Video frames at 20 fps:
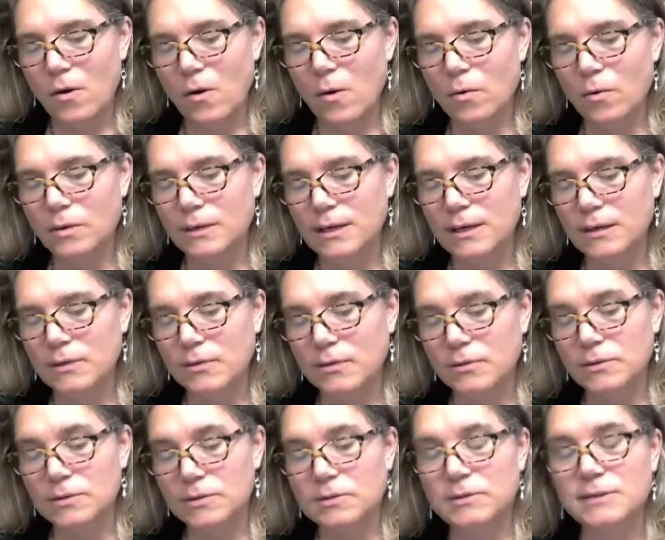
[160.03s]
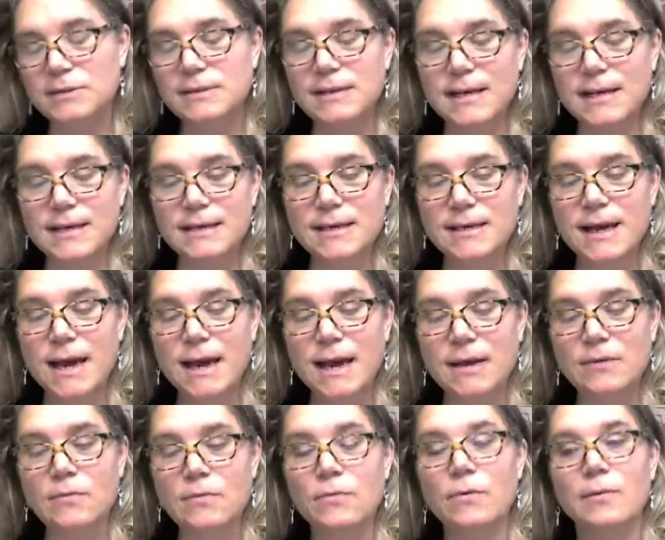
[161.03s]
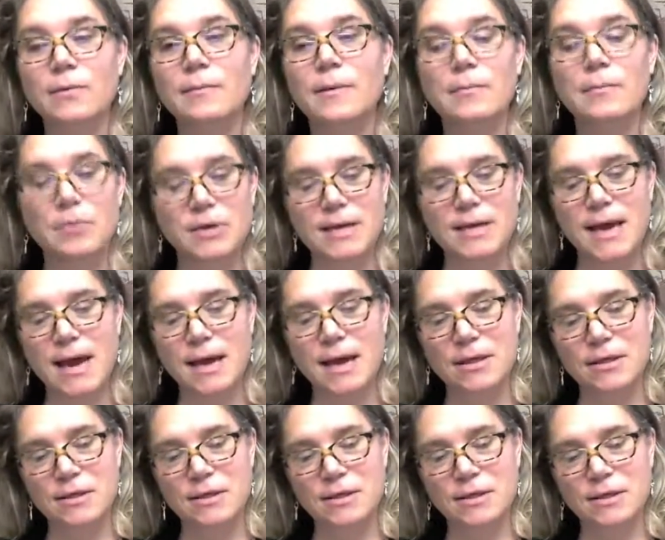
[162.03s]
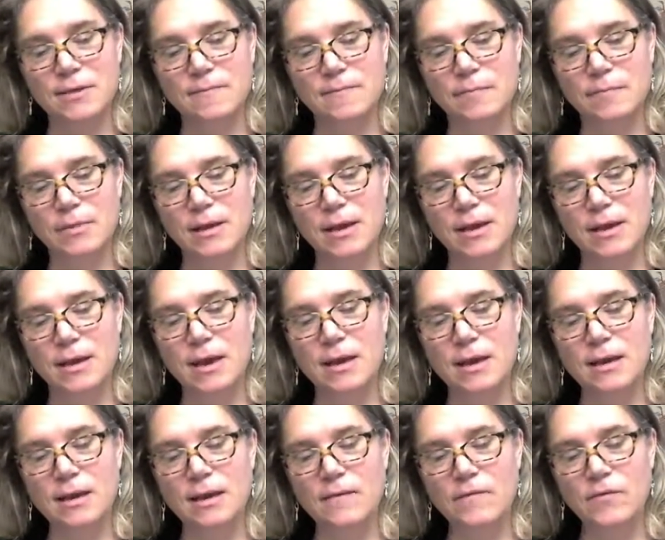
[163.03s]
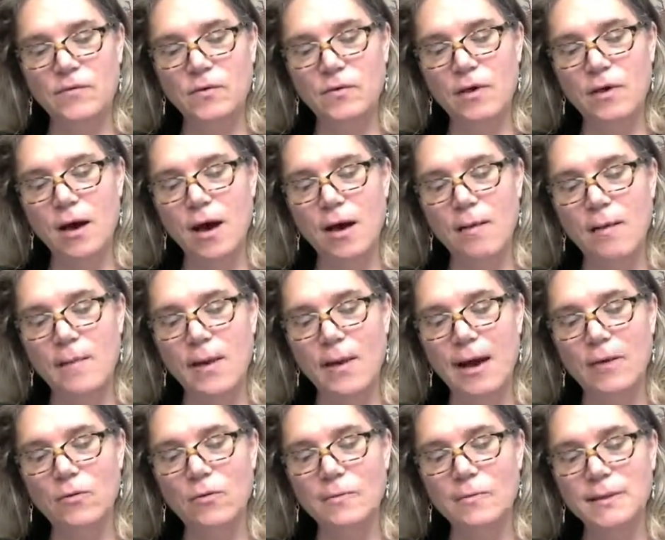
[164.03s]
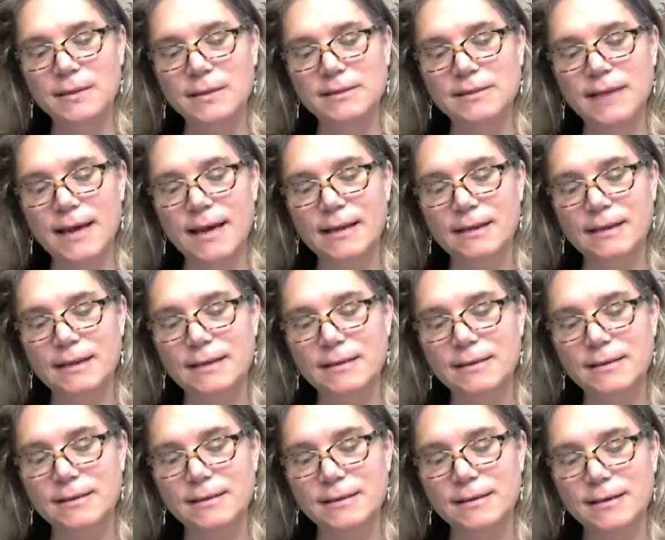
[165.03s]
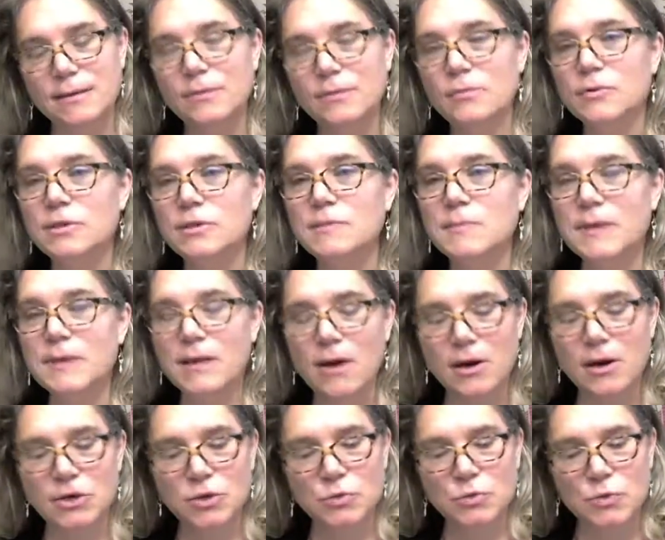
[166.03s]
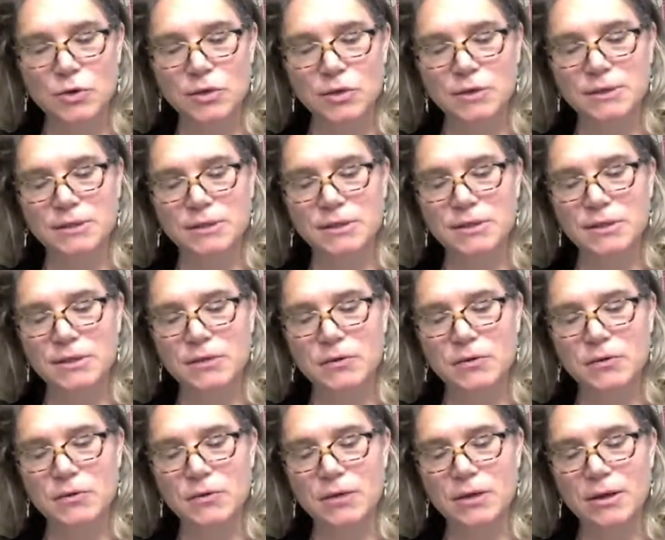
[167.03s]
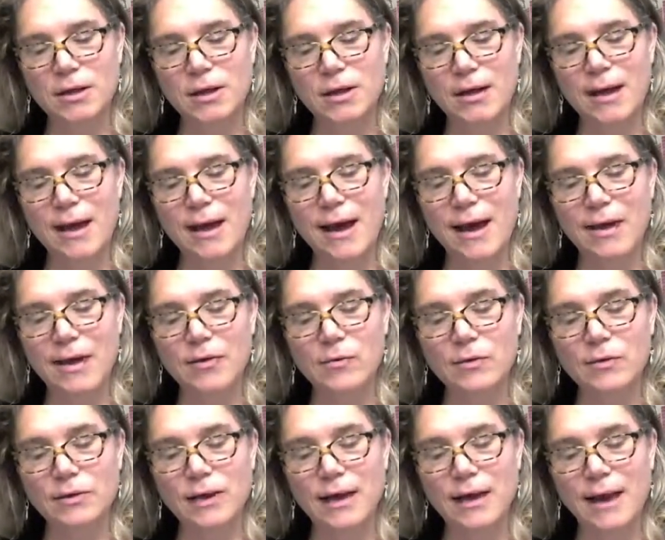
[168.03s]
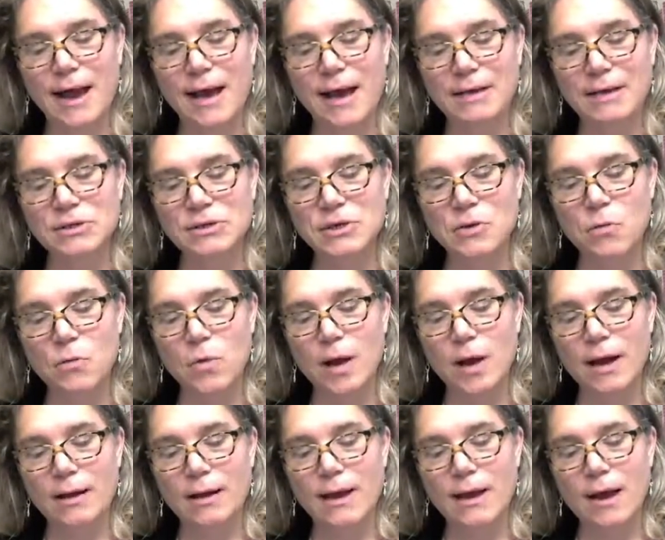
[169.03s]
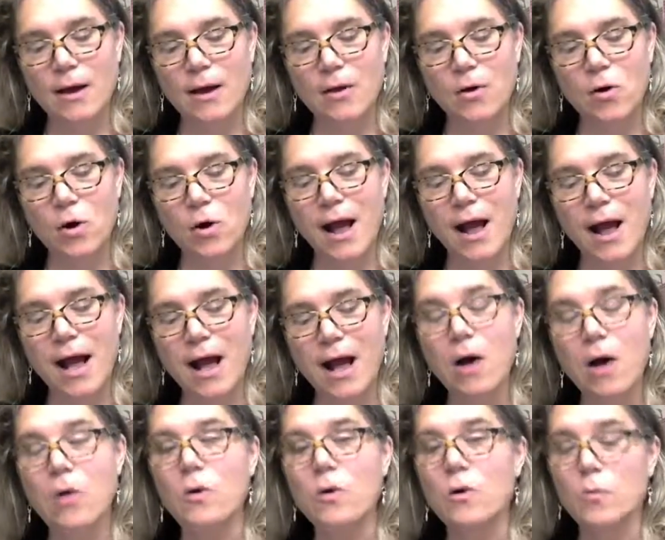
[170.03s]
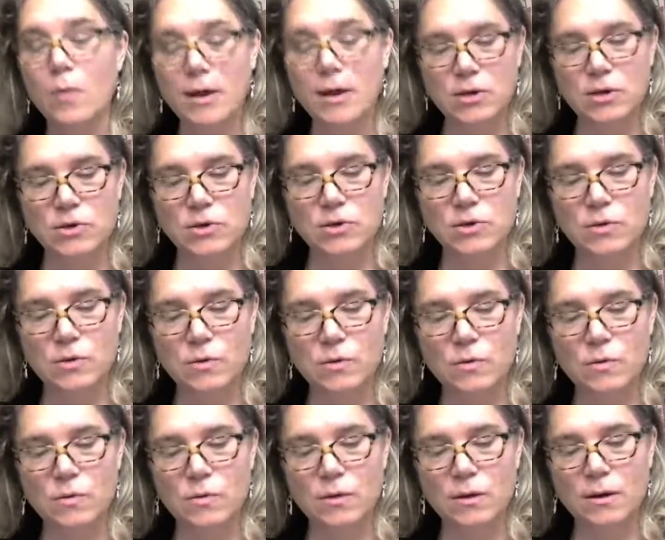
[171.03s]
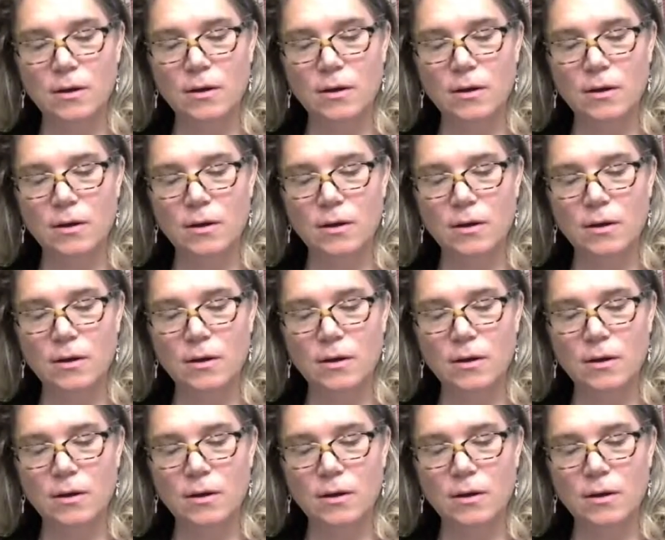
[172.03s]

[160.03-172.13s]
Only those who stay dead remember death. And if you come, I will be silent, nor speak harsh words to you. I will not ask you why now, or how, or what you do.